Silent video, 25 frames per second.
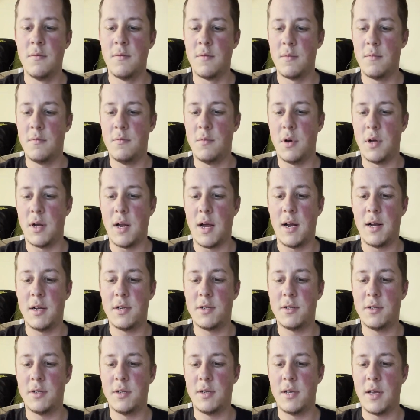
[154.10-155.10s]
But
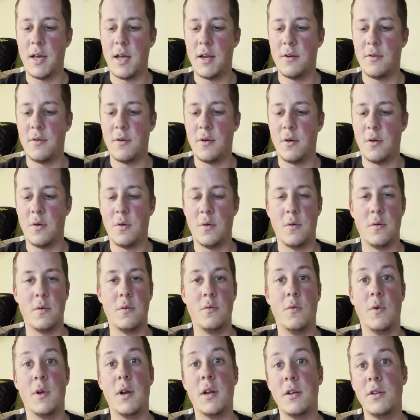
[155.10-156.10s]
honestly, I don't know
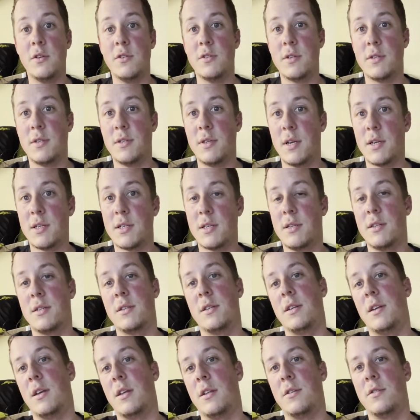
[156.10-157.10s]
when I'll use this next, because
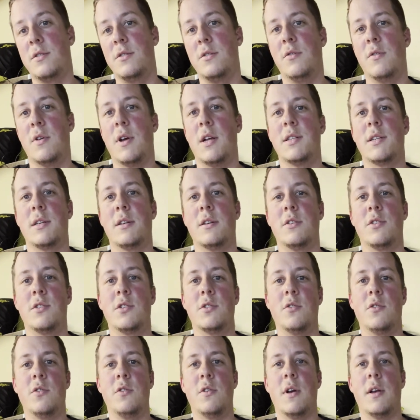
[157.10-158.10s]
the other two rods I'm going to
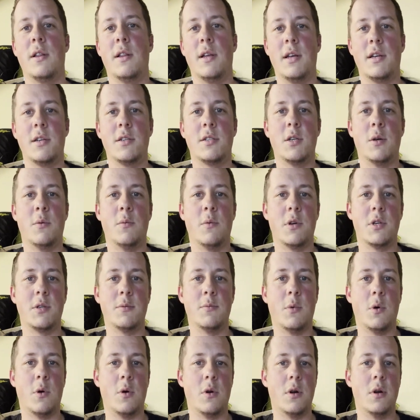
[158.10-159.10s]
show you I like so much
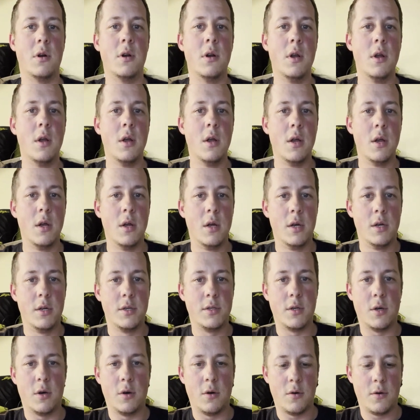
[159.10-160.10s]
more.
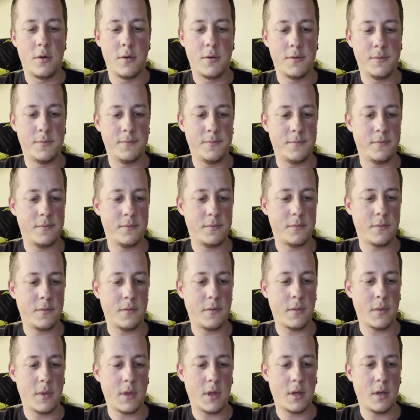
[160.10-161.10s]
So
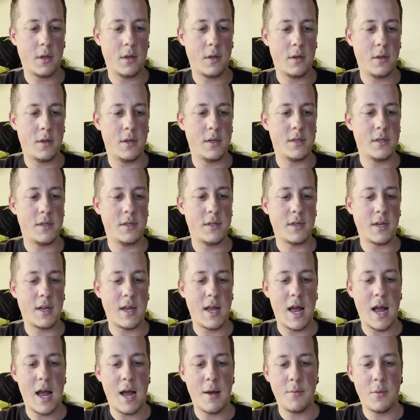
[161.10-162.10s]
this is a
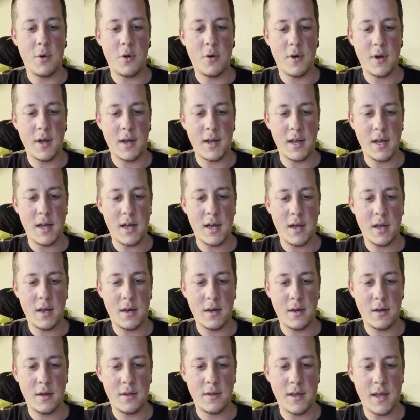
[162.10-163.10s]
combo I got.
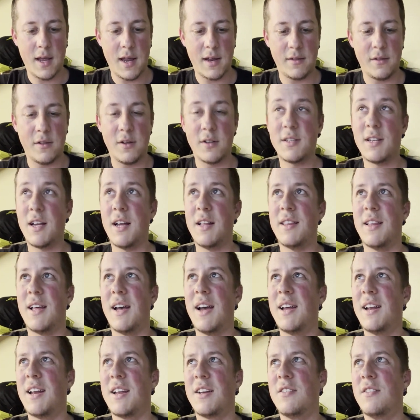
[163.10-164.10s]
I looked
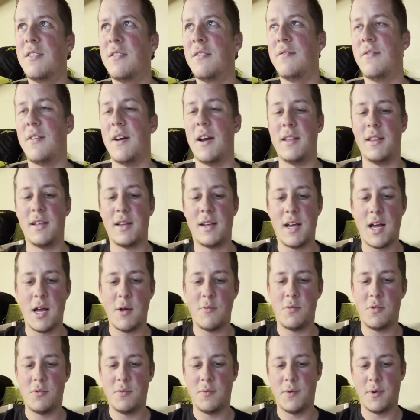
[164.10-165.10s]
online, I couldn't find the
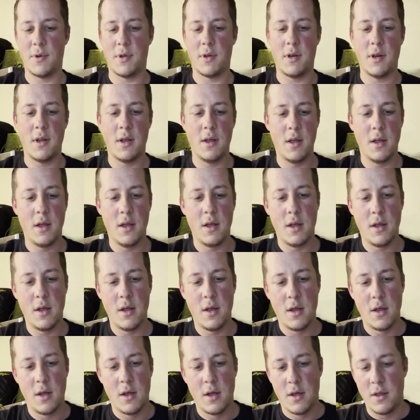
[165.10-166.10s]
combo, but
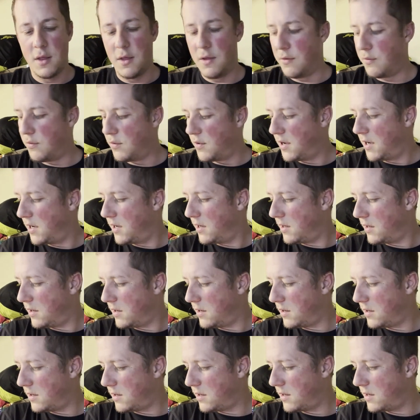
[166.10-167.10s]
the
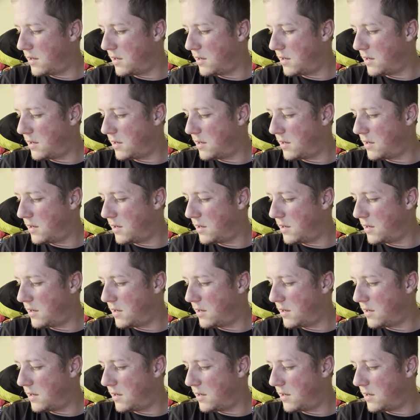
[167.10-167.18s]
reel,